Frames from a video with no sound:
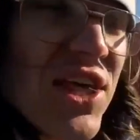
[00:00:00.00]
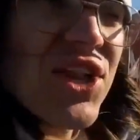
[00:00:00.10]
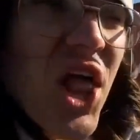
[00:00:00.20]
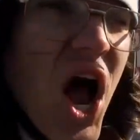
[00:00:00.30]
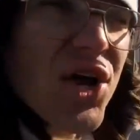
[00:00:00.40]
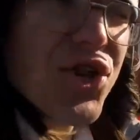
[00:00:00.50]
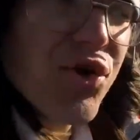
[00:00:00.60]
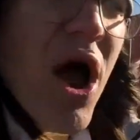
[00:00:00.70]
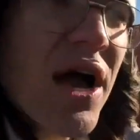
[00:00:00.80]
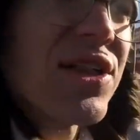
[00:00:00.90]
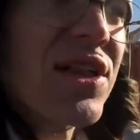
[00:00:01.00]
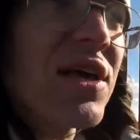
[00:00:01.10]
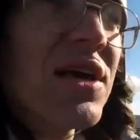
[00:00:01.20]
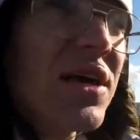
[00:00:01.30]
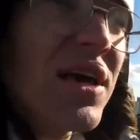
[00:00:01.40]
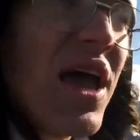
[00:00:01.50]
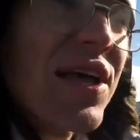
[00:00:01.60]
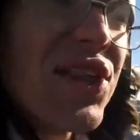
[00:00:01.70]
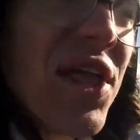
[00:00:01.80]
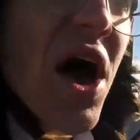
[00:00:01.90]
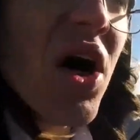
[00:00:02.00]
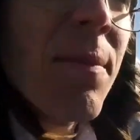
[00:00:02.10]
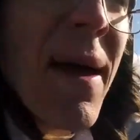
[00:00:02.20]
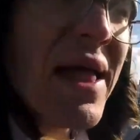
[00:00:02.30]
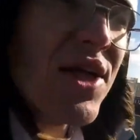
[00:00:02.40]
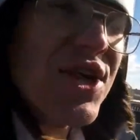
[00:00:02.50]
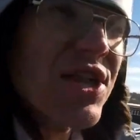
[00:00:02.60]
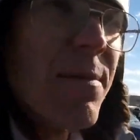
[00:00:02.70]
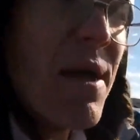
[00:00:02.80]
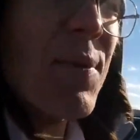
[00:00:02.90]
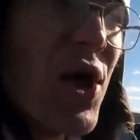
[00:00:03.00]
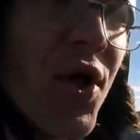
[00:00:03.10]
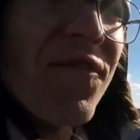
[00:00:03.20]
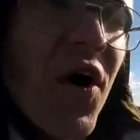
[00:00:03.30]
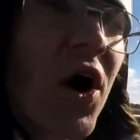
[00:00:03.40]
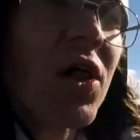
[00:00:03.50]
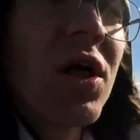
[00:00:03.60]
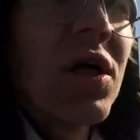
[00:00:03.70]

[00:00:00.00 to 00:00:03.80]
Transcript: to these large trucks, it still manages to be beautiful.